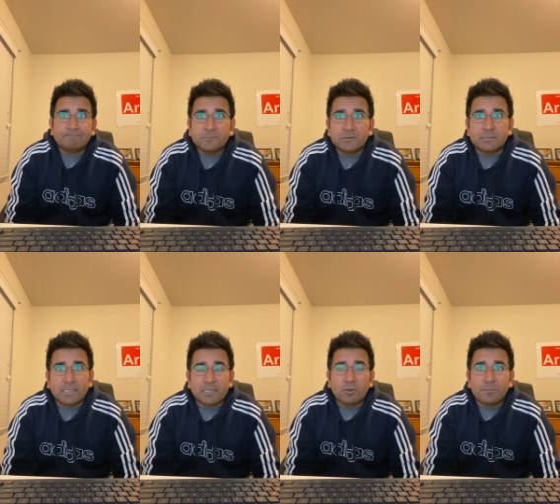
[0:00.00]
just
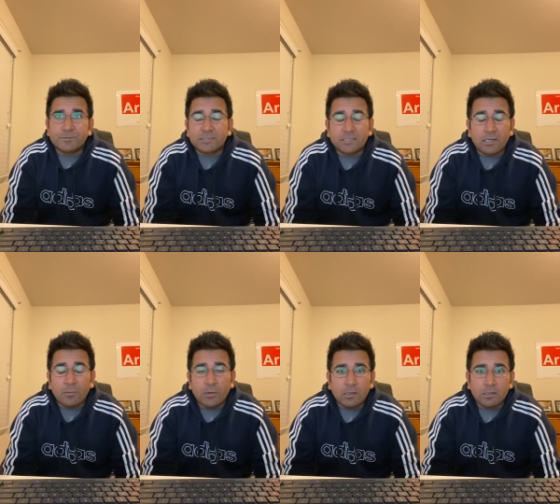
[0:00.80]
get the opposition
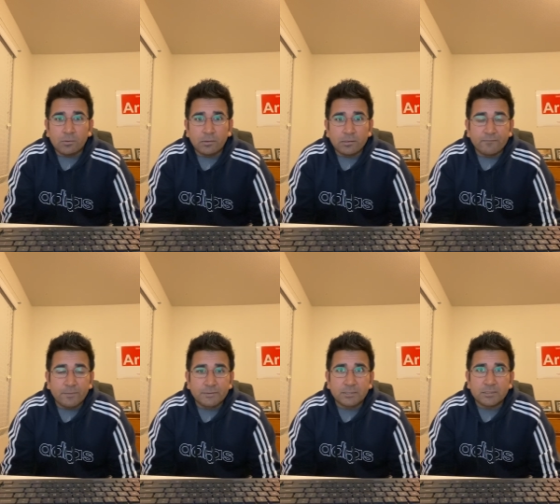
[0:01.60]
out, don't give
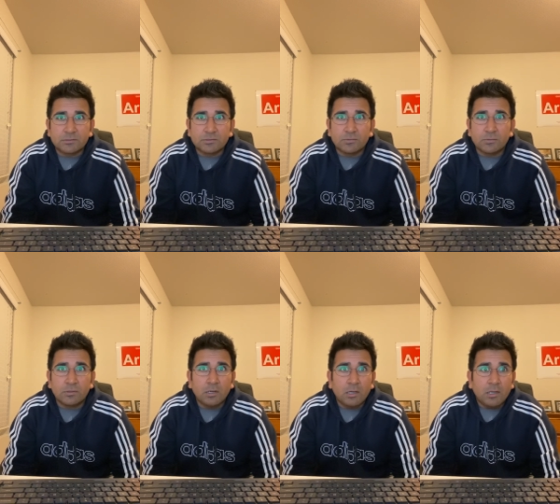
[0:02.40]
them a chance to score.
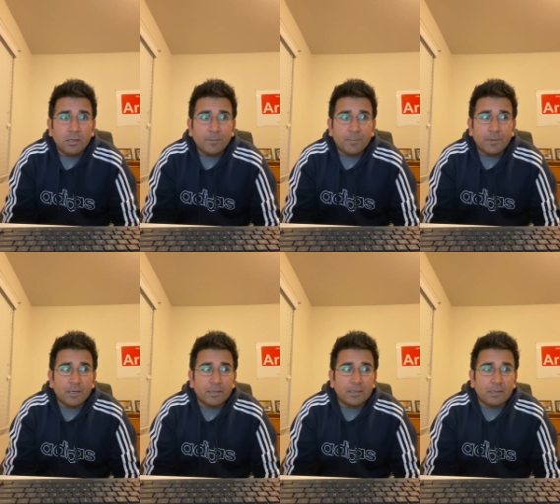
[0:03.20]

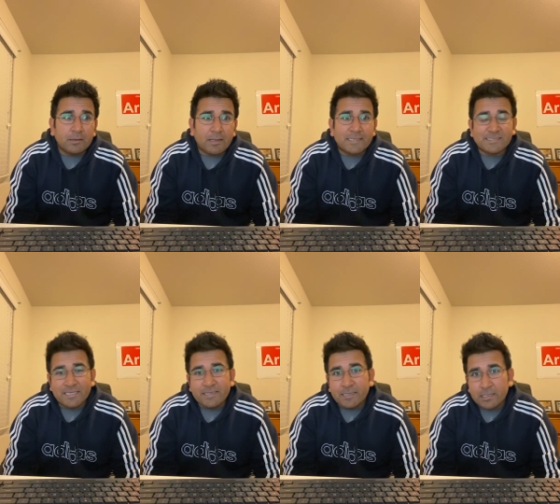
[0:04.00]
But I
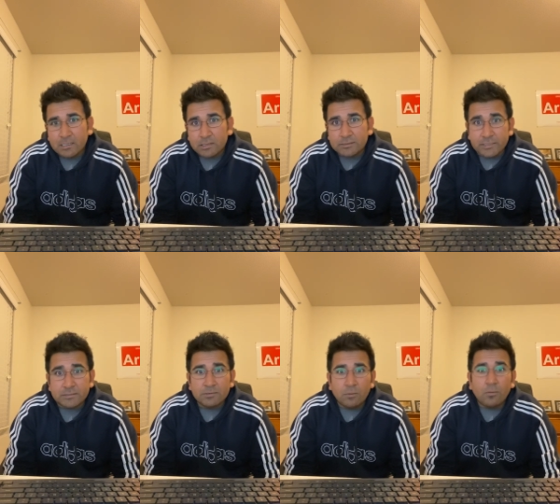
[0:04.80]
see that
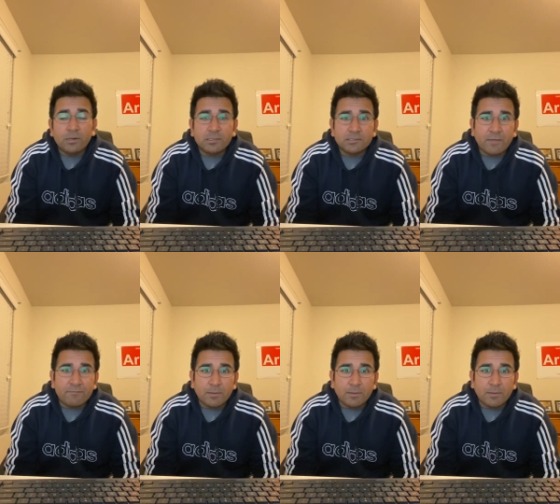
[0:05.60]
Jason Holder is having